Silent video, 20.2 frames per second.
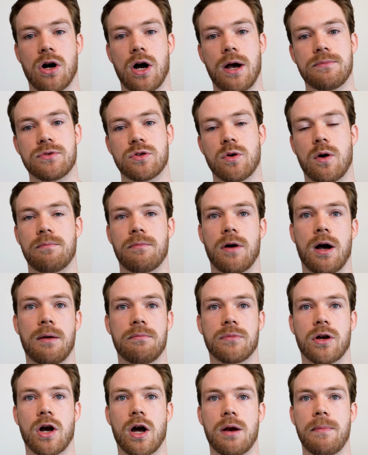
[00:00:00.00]
times. So
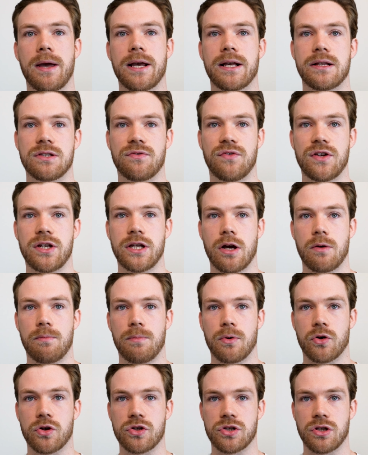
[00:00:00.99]
I'm kind of making this video
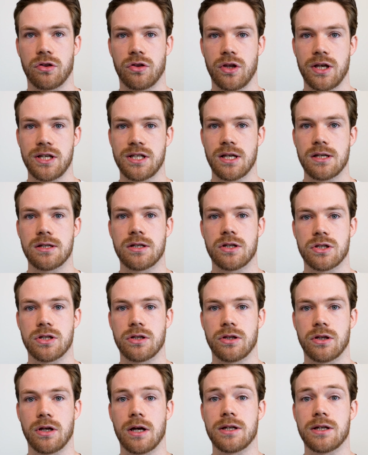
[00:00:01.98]
because this is just